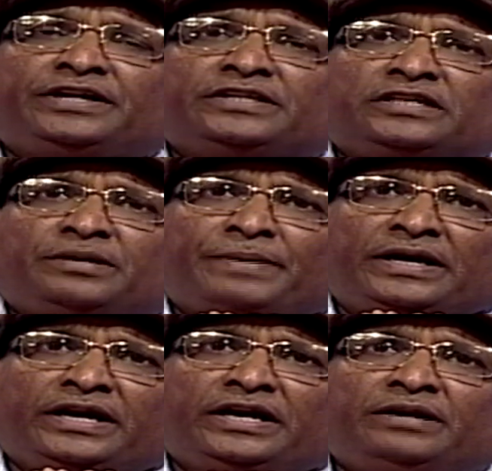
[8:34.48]
it is a
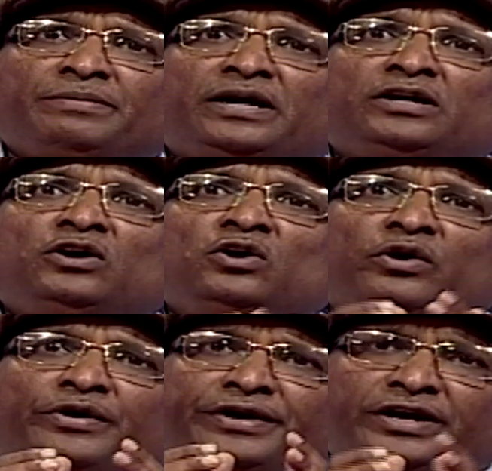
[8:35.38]
dependent demand
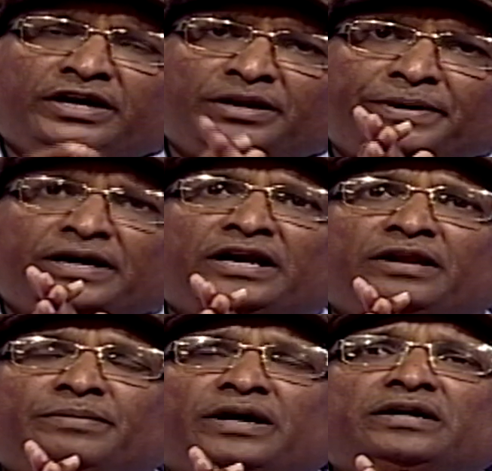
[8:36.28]
or independent
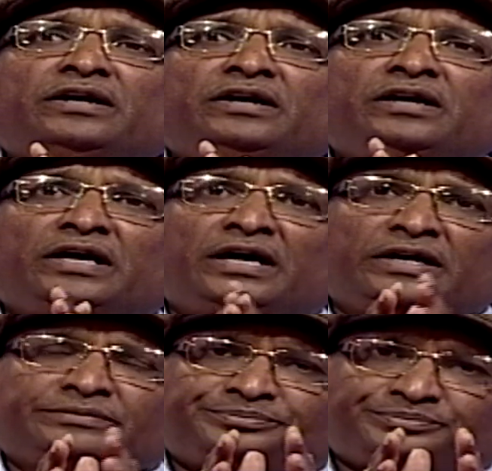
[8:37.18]
demand,
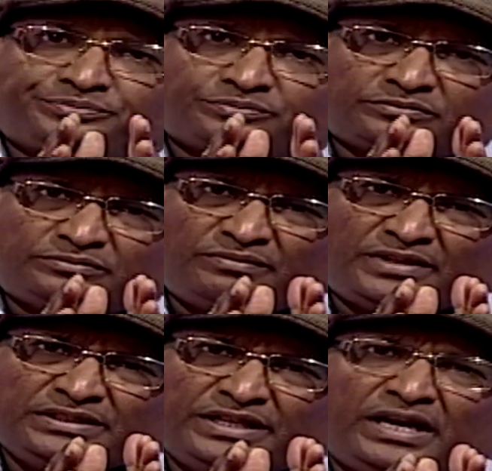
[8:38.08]

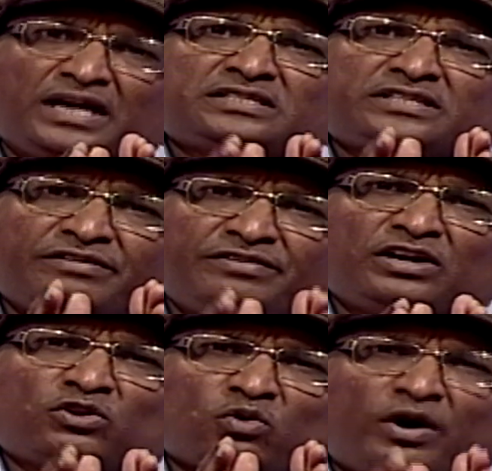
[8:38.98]
there are several
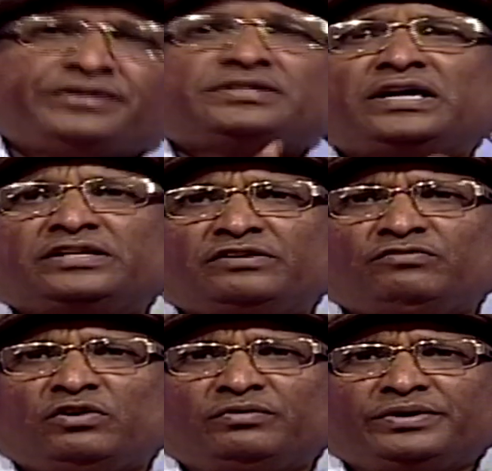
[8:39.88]
costs are
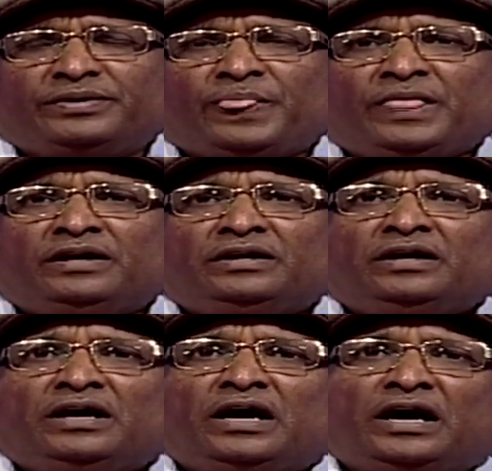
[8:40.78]
involved
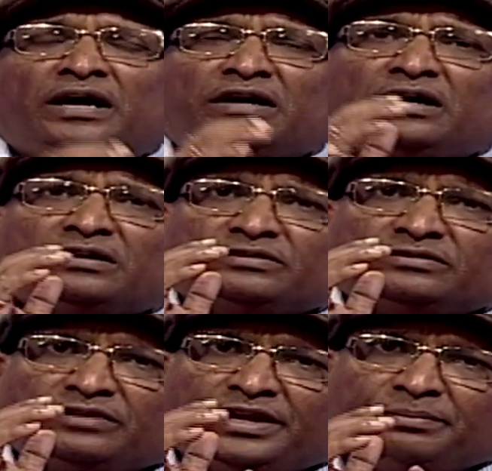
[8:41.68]
uh,
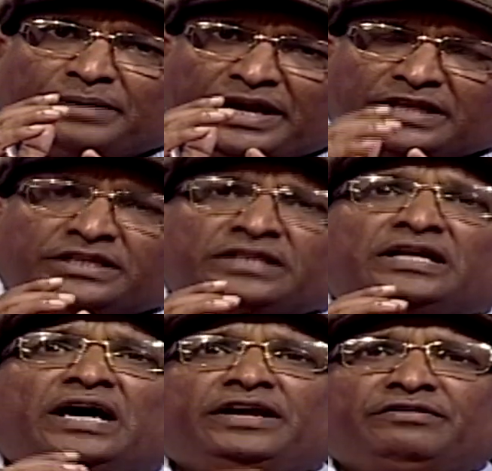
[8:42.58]
in managing
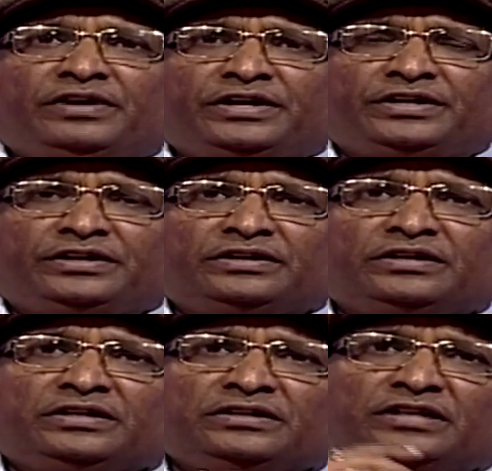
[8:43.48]
the inventory.
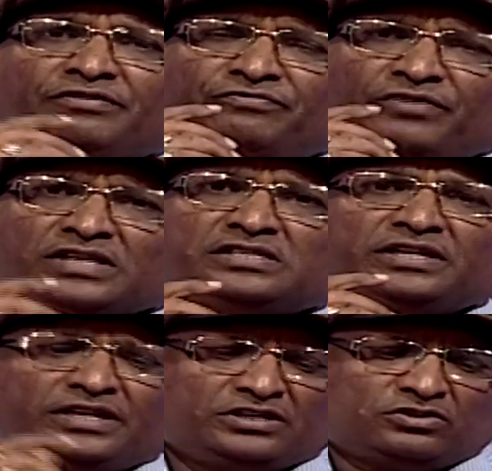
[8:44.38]
The first
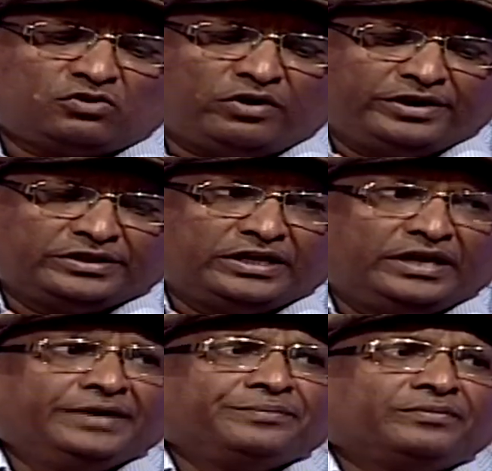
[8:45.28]
is called
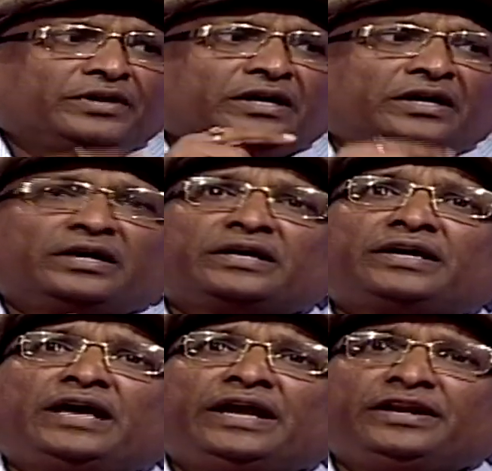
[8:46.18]
the
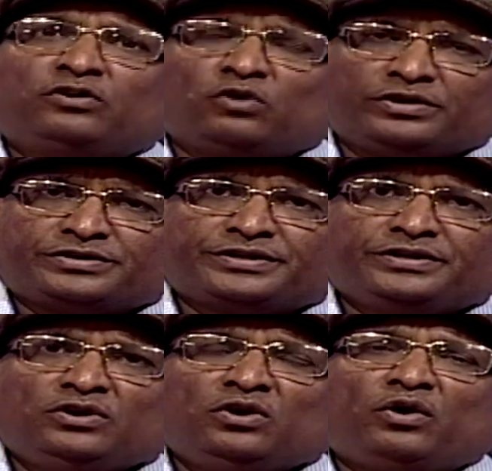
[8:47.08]
carrying cost
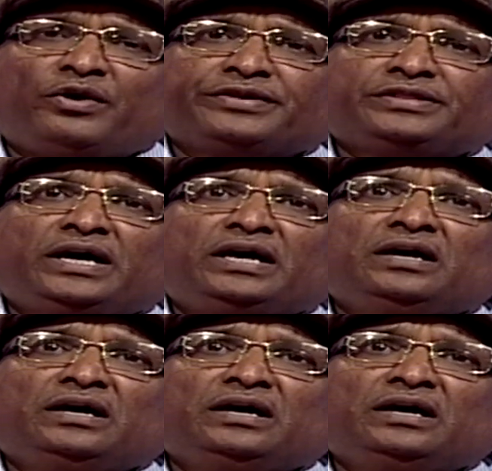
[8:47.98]
or the